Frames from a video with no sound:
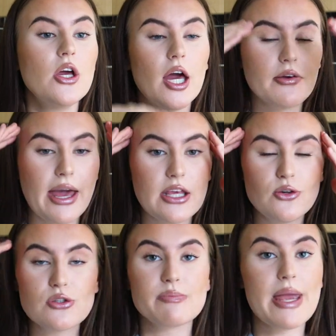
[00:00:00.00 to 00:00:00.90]
Okay,
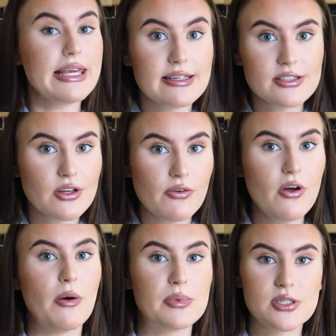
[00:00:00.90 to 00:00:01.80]
you're just making stuff
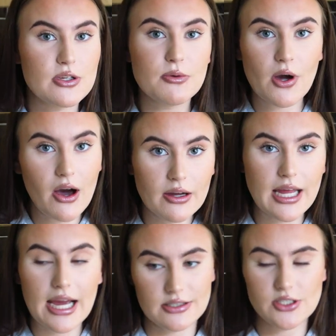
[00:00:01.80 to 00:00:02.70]
up, so you
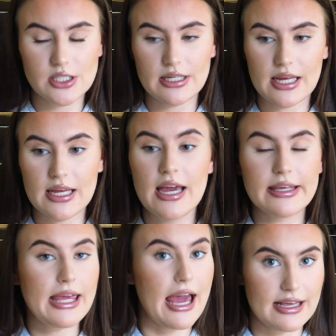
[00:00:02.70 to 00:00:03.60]
can't actually
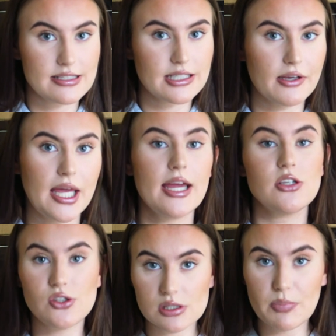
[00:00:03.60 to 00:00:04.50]
guess,
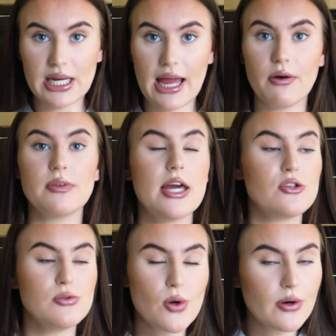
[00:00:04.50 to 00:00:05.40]
okay? Just put it out
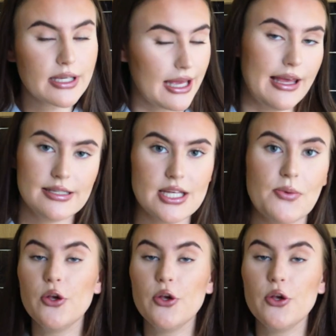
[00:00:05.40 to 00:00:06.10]
there, do not guess.